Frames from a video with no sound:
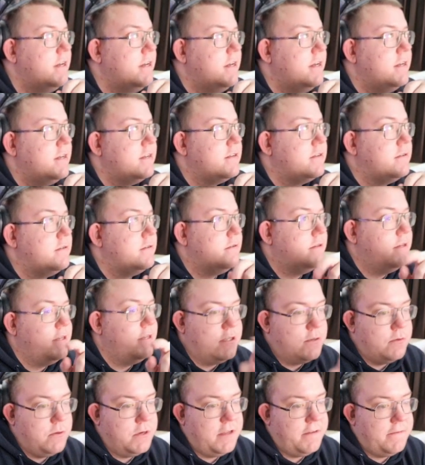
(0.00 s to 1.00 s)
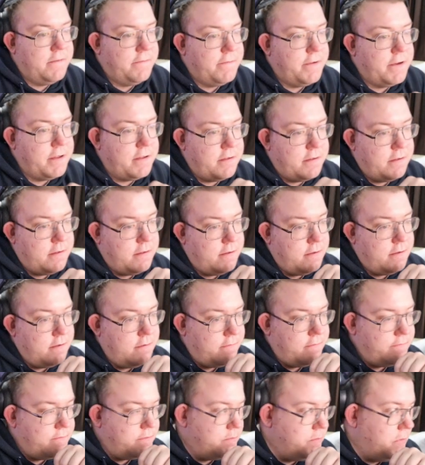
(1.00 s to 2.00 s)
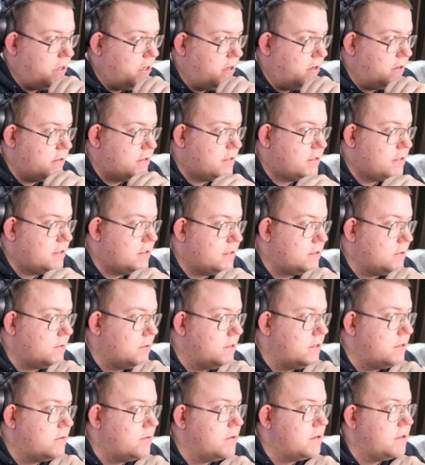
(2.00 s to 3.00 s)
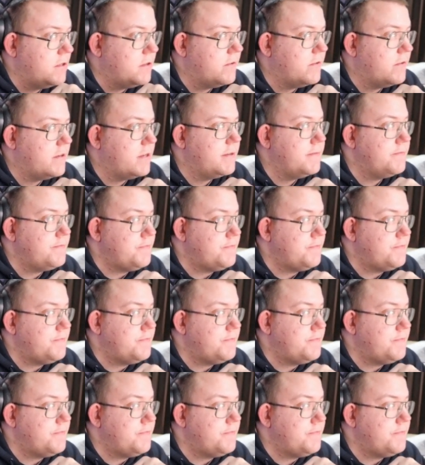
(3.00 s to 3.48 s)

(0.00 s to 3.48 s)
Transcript: to the 25th of March 2023.